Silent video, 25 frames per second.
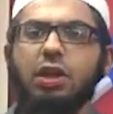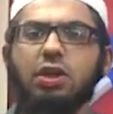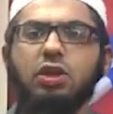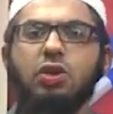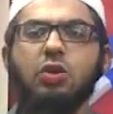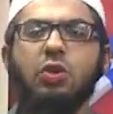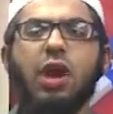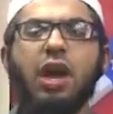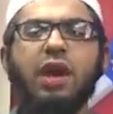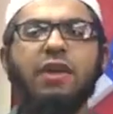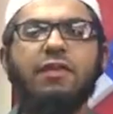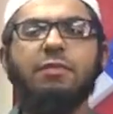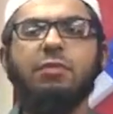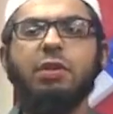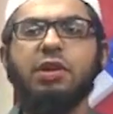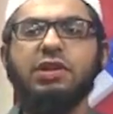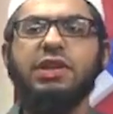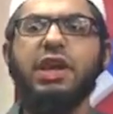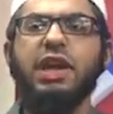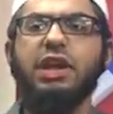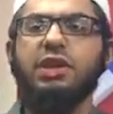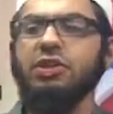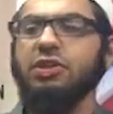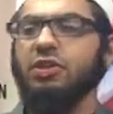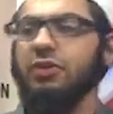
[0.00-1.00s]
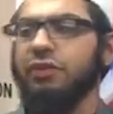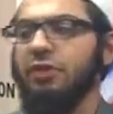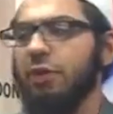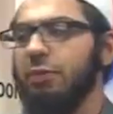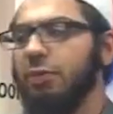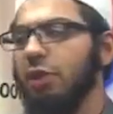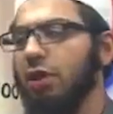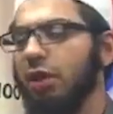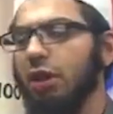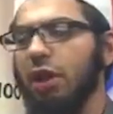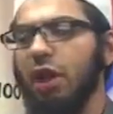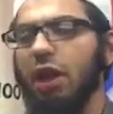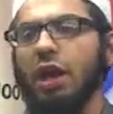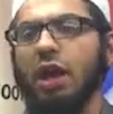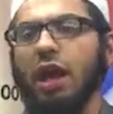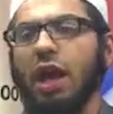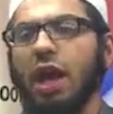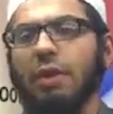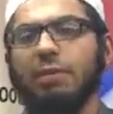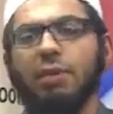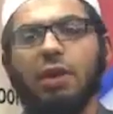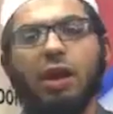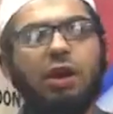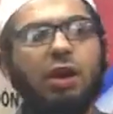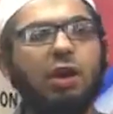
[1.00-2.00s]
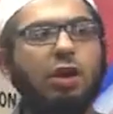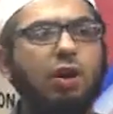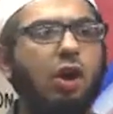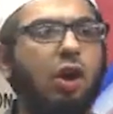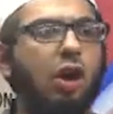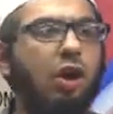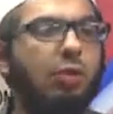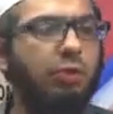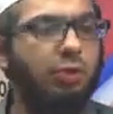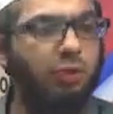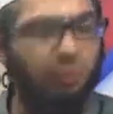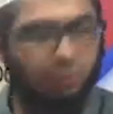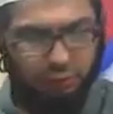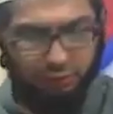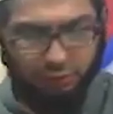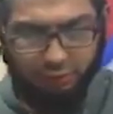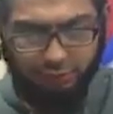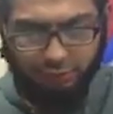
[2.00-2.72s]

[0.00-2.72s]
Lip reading: "You have protection from Allah, I'm not going to harm you."